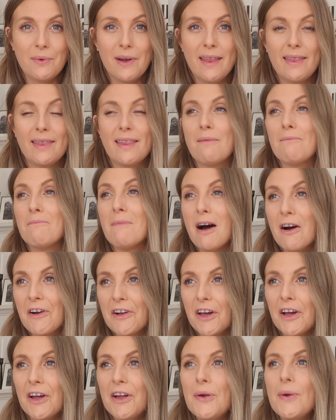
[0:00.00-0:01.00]
with
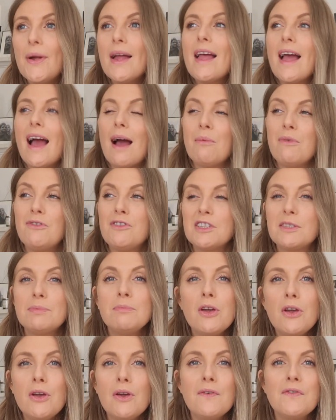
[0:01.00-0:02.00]
Margot and we just
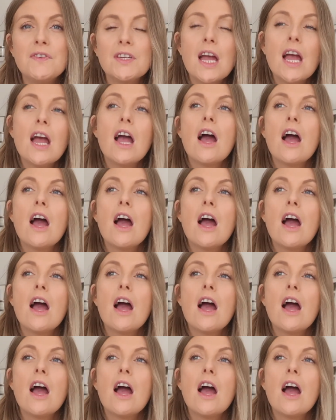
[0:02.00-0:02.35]
moved.